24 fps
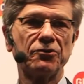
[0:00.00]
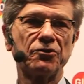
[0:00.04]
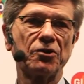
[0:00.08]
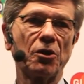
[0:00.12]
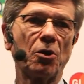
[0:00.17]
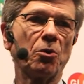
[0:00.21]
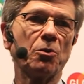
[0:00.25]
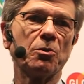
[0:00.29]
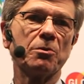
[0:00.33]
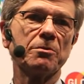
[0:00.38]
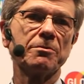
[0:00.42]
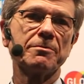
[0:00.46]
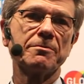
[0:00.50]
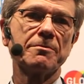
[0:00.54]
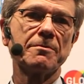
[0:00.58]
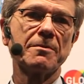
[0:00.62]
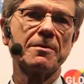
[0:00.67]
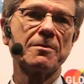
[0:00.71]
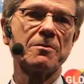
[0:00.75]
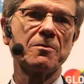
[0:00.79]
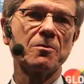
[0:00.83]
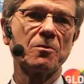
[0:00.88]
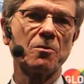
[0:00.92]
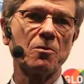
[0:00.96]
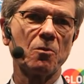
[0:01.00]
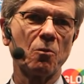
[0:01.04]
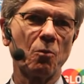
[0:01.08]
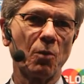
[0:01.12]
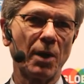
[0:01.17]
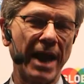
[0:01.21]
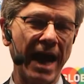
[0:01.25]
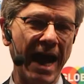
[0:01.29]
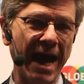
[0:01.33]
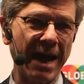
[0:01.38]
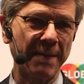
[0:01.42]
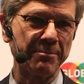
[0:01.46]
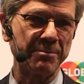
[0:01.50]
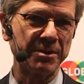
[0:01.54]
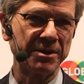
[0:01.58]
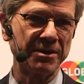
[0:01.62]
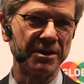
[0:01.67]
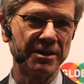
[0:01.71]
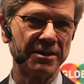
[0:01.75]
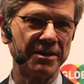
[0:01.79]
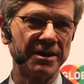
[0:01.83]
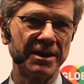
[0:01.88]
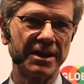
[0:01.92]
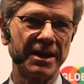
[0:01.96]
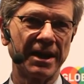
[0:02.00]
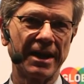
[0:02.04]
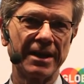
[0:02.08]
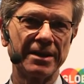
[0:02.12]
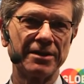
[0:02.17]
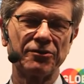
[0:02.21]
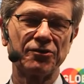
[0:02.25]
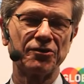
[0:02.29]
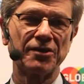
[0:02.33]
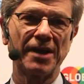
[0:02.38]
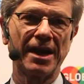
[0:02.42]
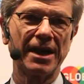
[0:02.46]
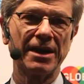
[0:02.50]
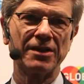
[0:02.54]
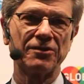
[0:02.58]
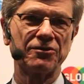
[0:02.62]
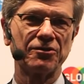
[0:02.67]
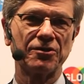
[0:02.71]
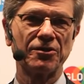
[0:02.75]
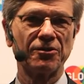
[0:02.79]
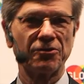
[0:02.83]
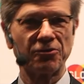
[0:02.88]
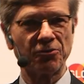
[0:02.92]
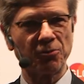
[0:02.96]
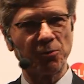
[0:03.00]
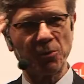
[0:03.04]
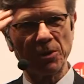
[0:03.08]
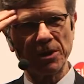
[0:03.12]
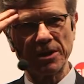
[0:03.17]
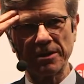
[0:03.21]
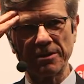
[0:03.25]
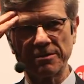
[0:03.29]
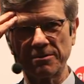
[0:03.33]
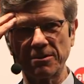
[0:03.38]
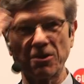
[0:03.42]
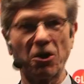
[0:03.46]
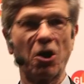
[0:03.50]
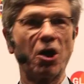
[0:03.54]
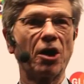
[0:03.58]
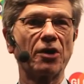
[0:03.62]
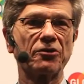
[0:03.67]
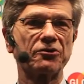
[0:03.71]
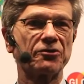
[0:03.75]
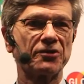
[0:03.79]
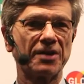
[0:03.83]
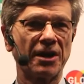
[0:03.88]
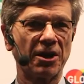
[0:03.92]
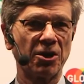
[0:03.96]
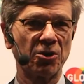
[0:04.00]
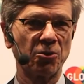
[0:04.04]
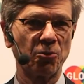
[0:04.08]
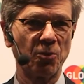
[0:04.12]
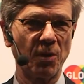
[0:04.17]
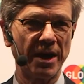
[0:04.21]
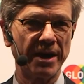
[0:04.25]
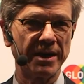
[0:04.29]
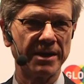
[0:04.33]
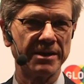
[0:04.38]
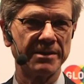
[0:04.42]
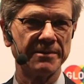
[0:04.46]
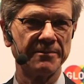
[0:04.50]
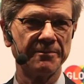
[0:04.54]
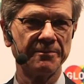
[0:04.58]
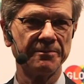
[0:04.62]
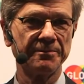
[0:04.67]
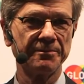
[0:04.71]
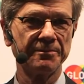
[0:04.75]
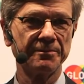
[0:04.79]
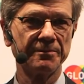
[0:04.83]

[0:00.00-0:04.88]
So what happened in the United States is we lost our way.